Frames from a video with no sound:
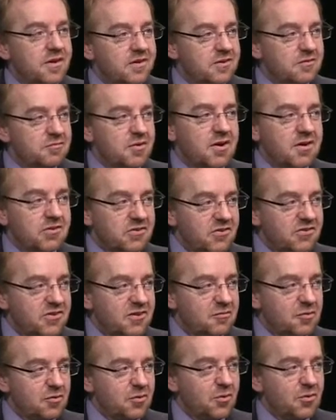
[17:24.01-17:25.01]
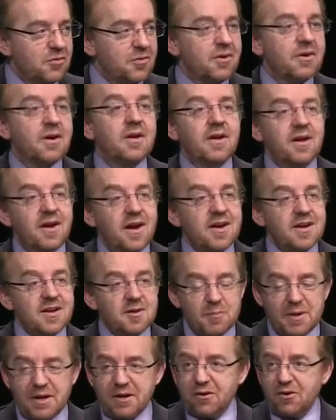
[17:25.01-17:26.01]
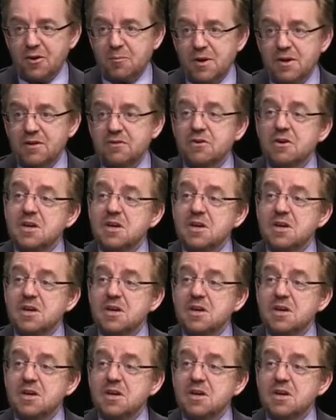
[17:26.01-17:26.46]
He's a very successful author and he'd made a lot of money.